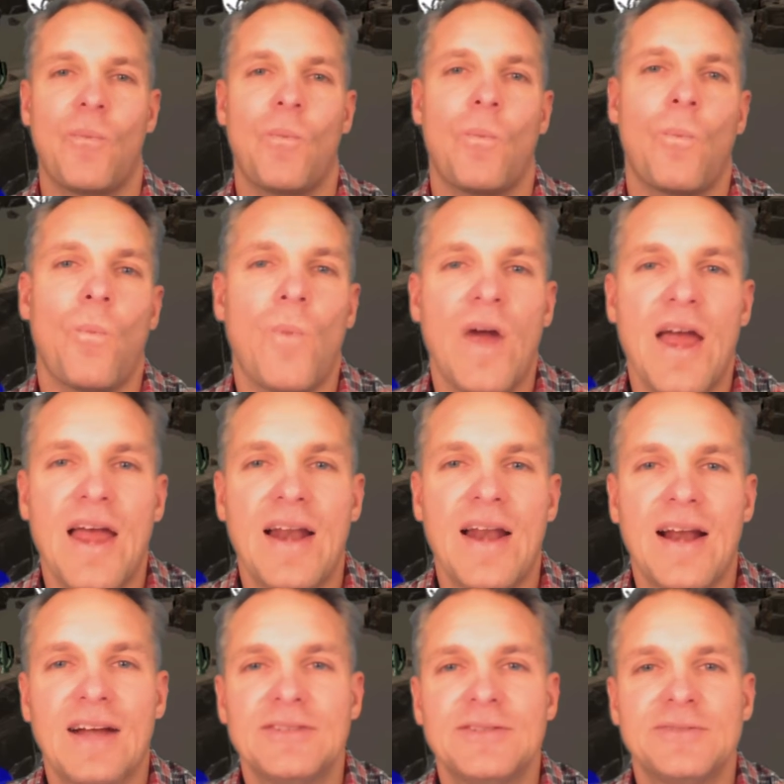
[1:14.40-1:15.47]

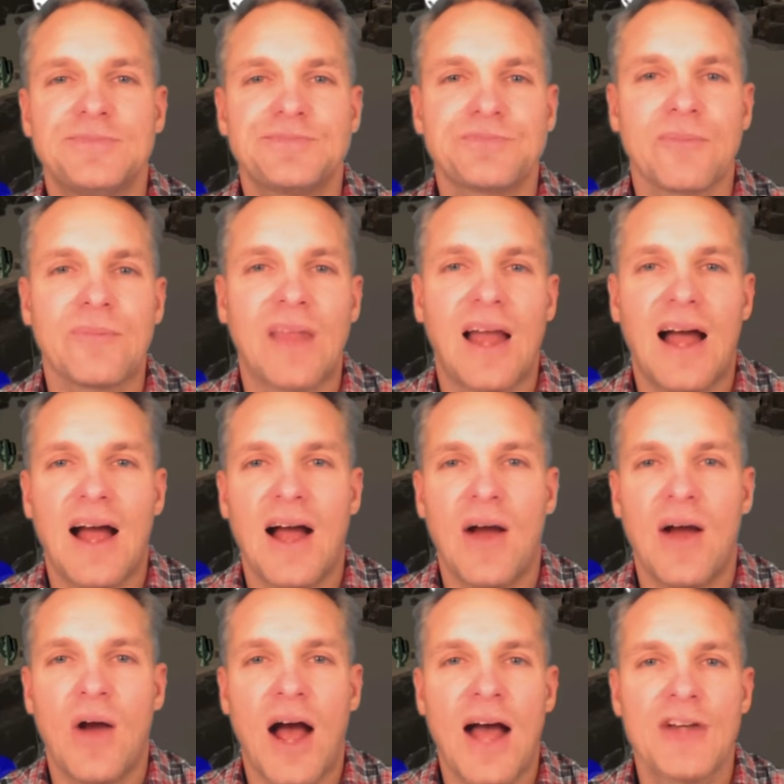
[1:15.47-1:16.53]
when
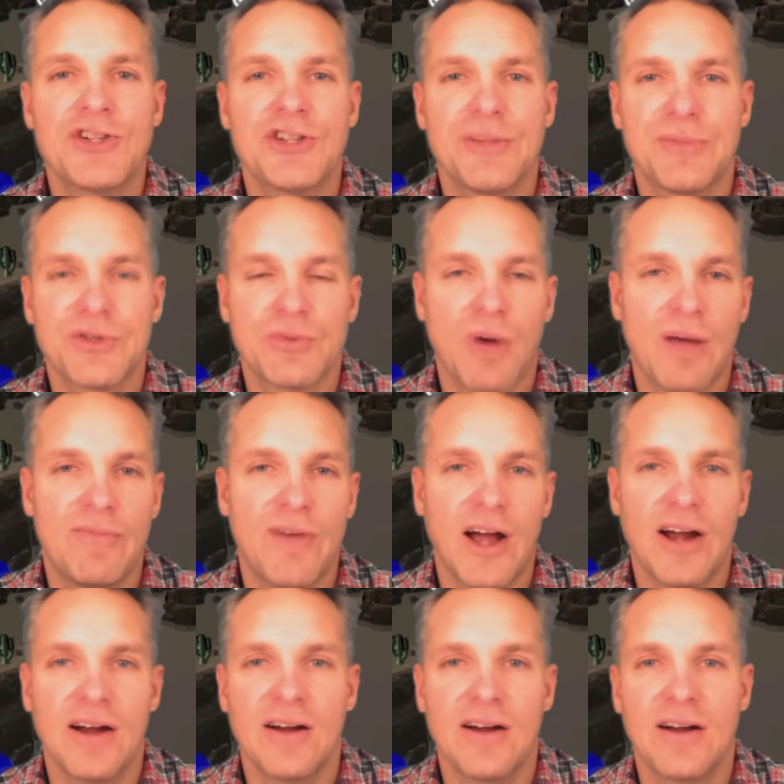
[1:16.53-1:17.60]
I shipped
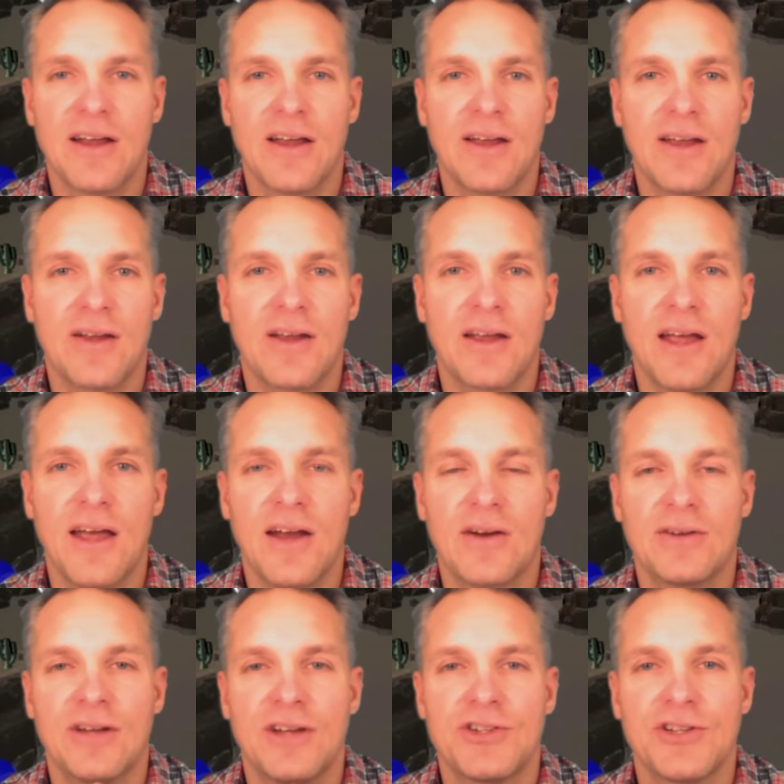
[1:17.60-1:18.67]
Swapfire,
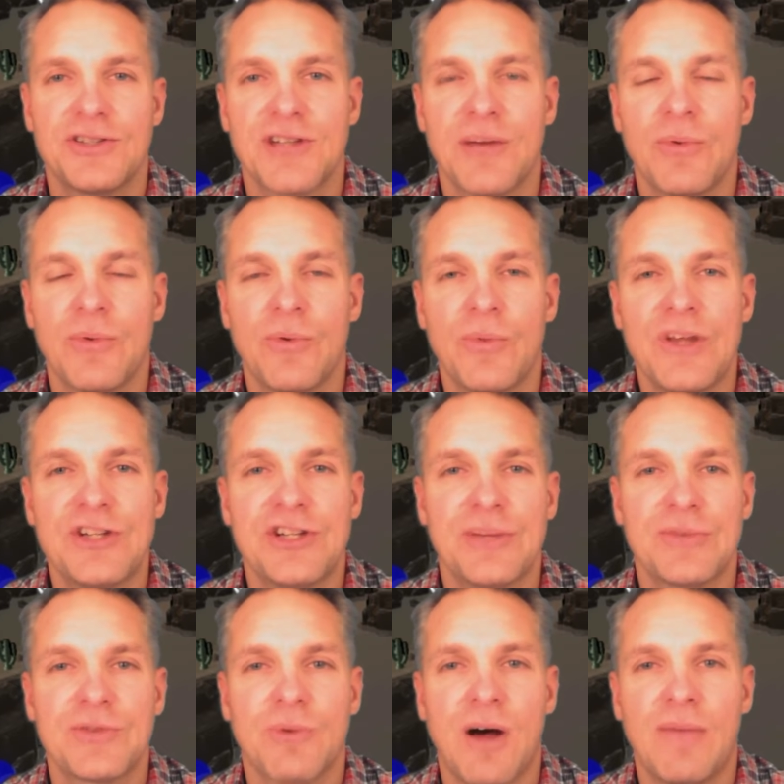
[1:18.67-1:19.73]
and I should say when we
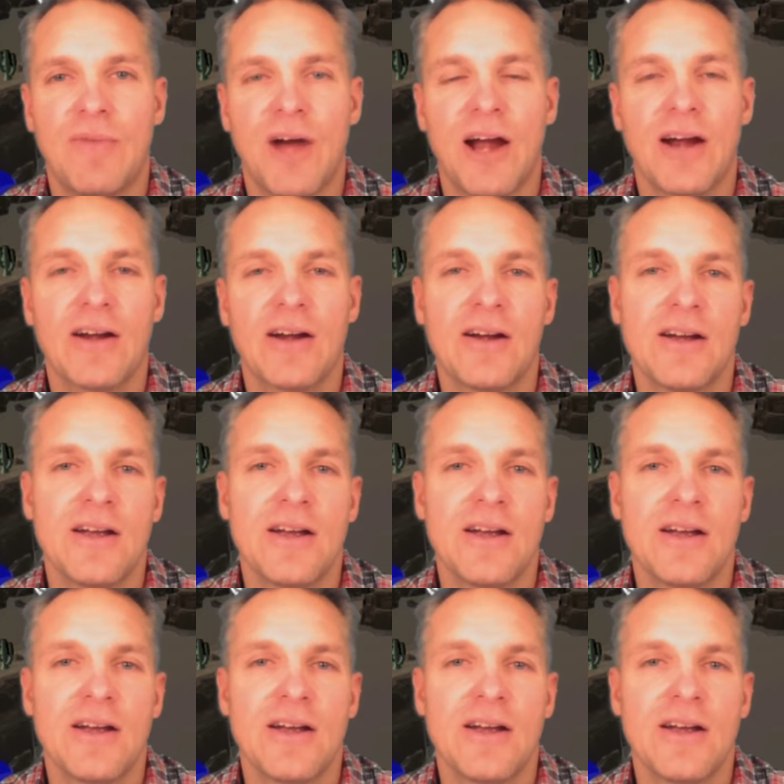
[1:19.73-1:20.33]
shipped Swapfire,